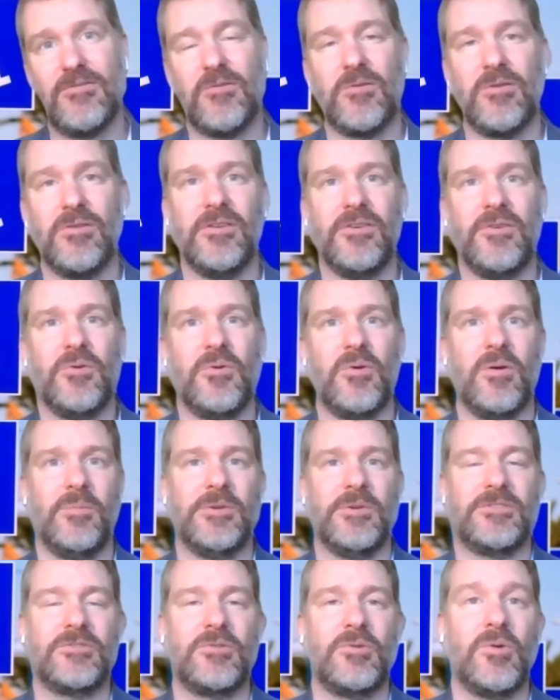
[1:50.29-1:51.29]
for an
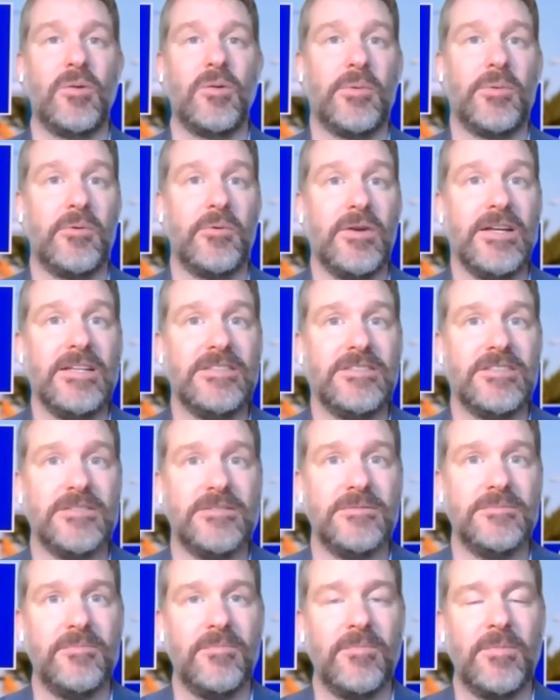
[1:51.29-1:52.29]
enormous corporation.
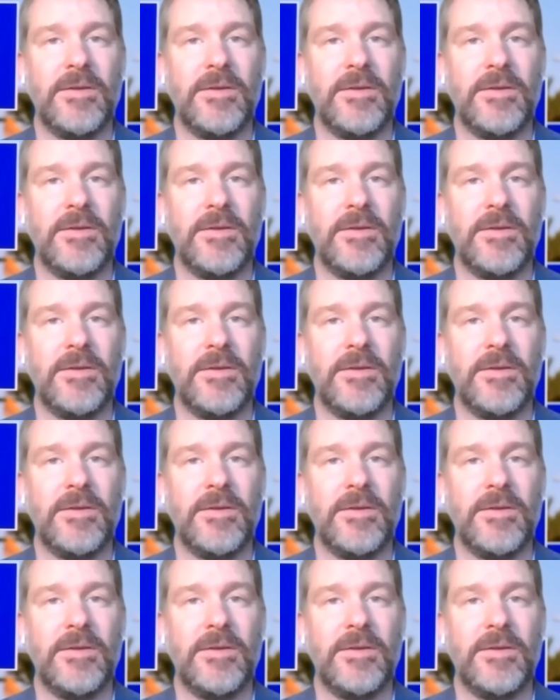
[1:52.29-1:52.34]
